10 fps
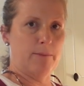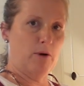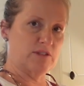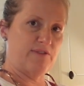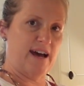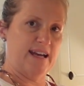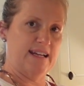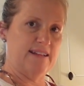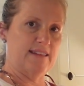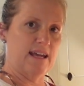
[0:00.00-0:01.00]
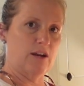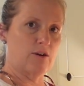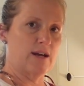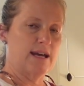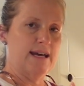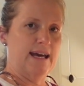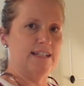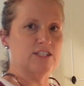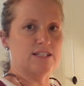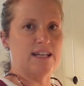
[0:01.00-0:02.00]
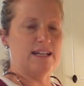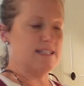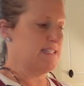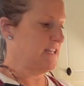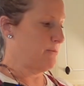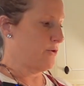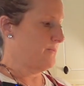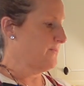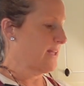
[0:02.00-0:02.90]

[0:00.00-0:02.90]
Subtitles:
emulsify it in there, and just let it simmer.